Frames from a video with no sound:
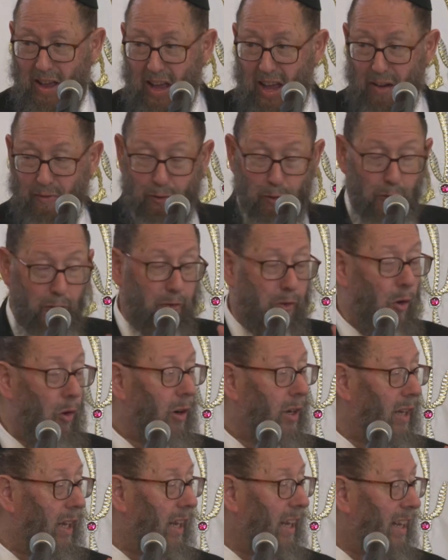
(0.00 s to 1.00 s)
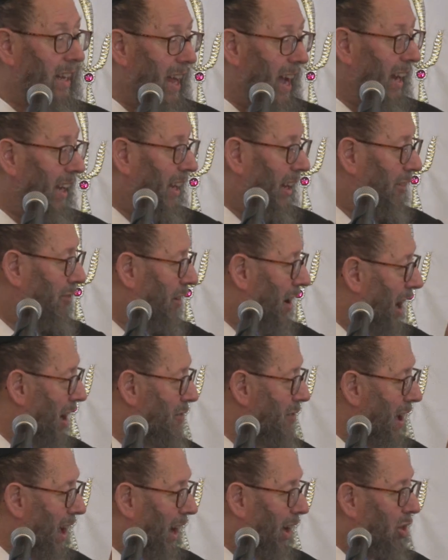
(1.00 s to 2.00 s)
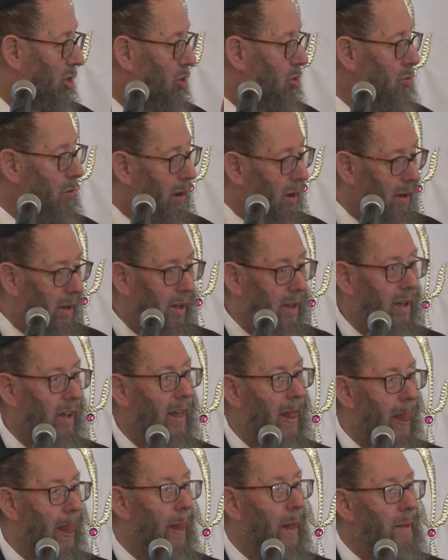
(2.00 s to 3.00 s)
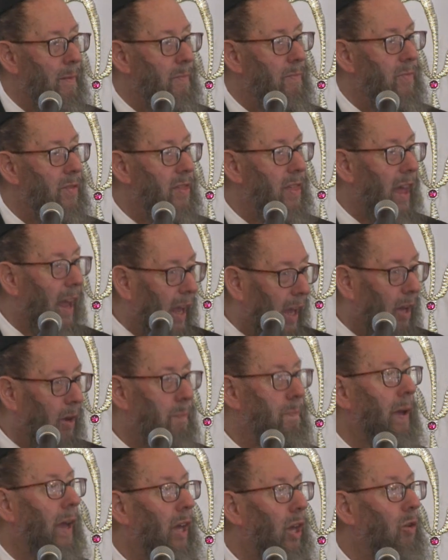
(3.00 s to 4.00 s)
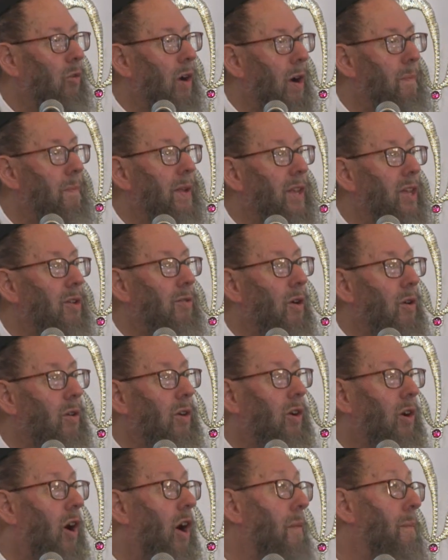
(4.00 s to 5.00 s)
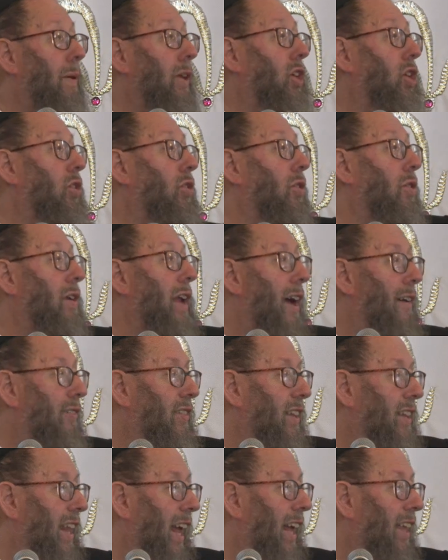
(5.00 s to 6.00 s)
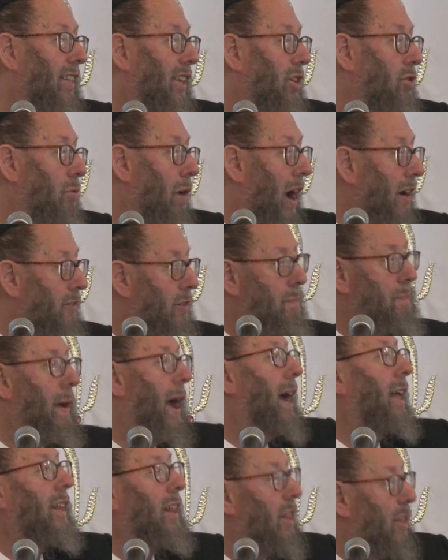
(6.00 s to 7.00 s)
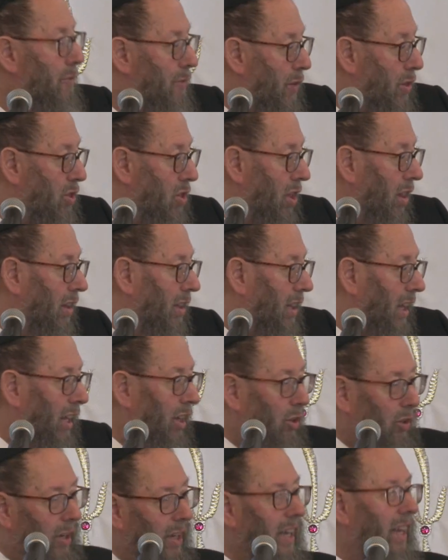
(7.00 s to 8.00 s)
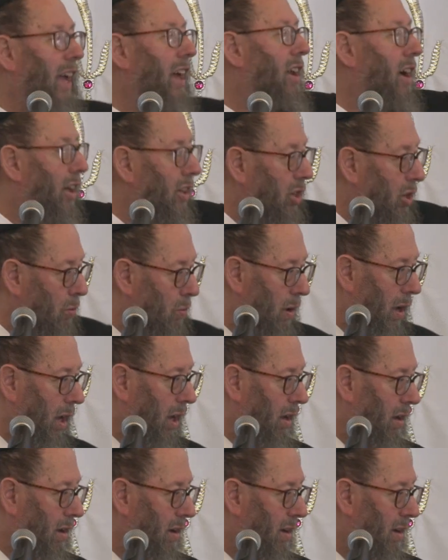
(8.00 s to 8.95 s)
And for $14.95 extra, they pick you up in your own car, but you don't have to take the driver back to the facility. You can get on your way.